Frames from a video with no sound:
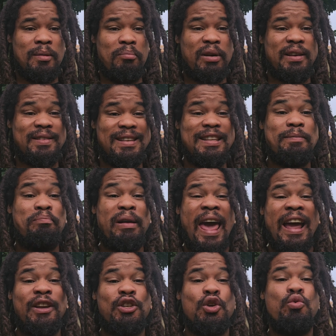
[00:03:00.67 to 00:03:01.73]
Because these
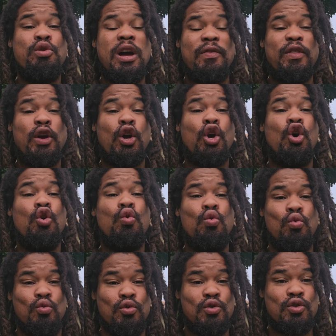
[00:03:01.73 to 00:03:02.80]
black do-nothing
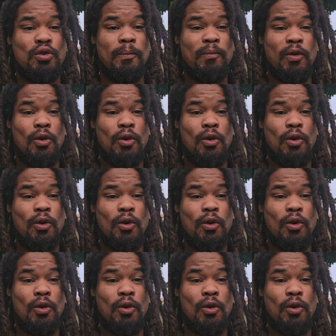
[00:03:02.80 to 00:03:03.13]
coons